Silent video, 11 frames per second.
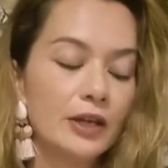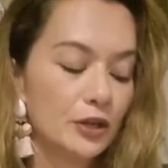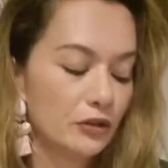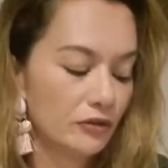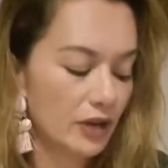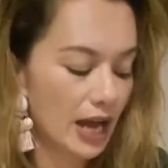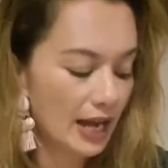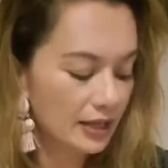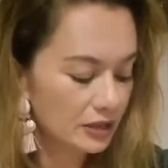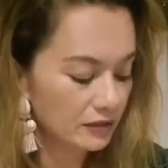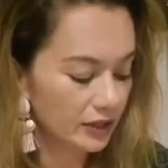You've
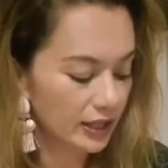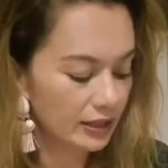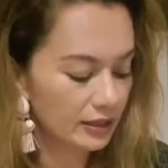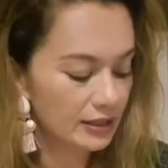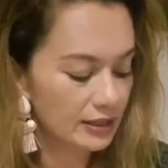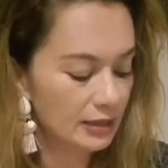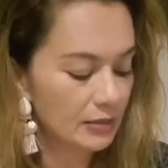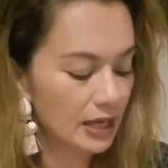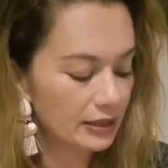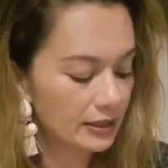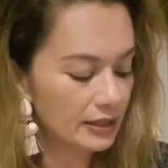activated some
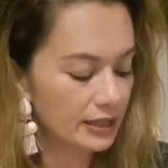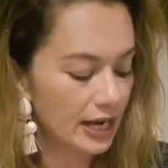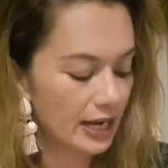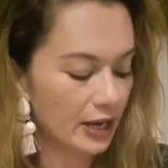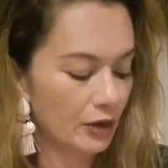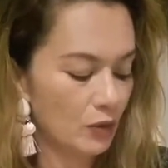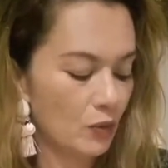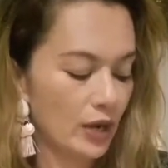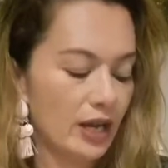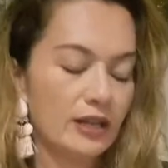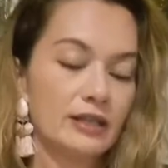understanding and
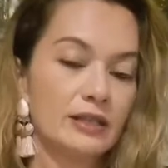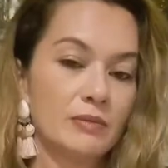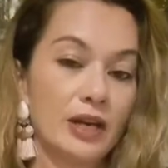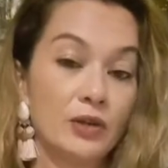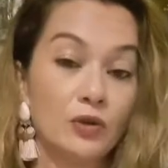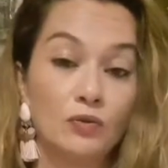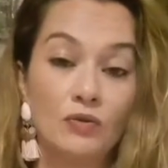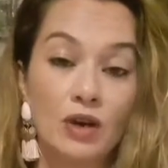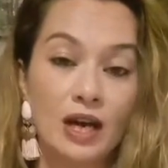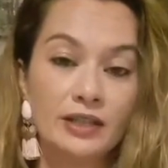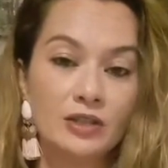awareness about your
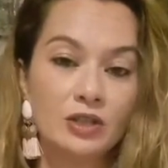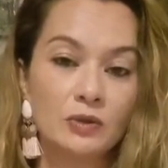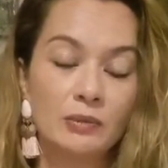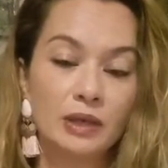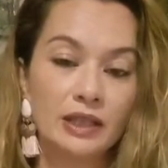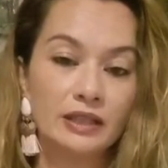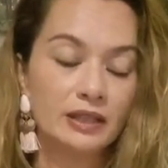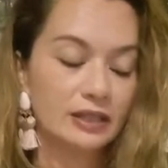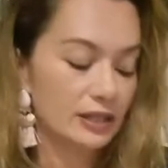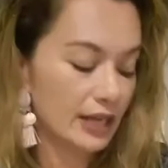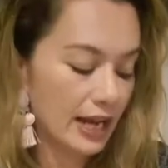right to
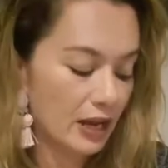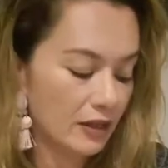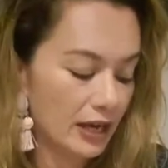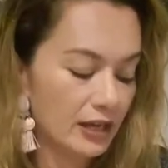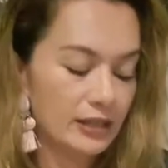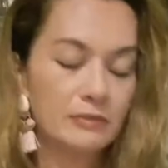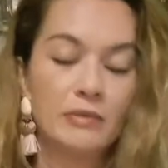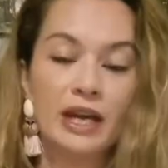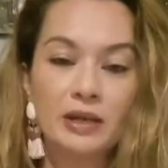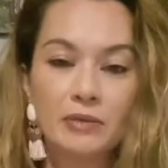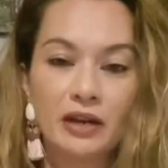abundance and how that is
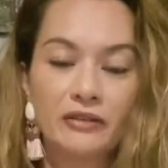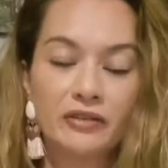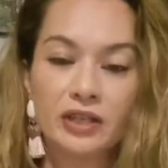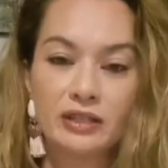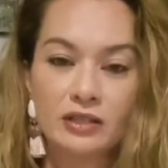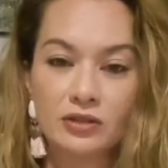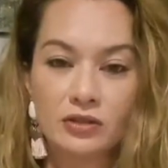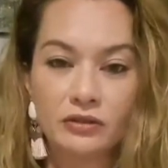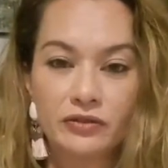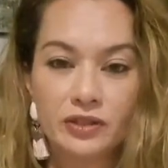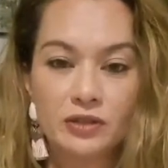made manifest into your
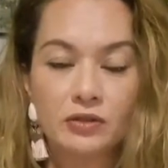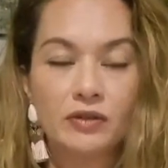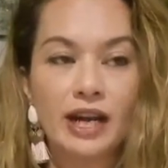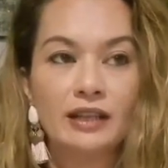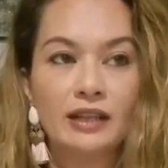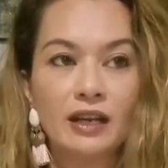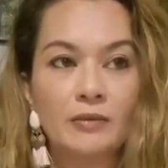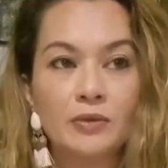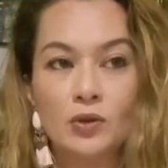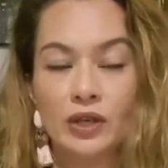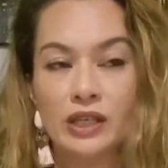physical reality. I'm
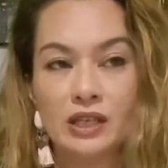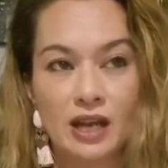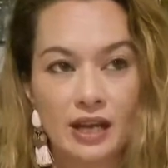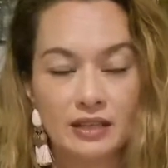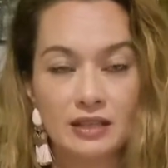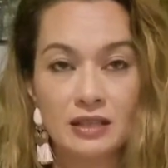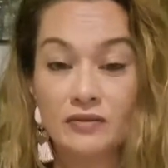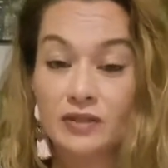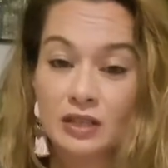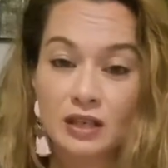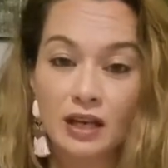talking to Cancers that have
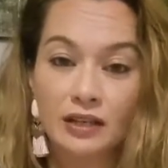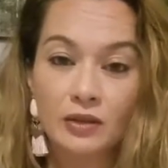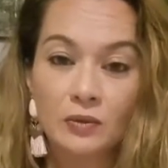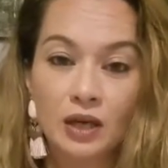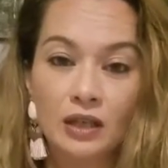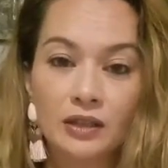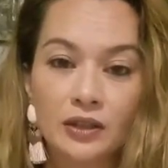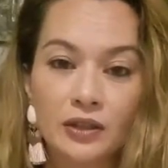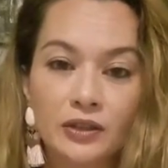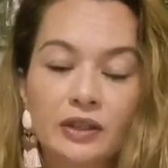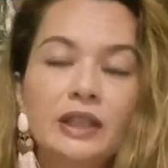decided a while ago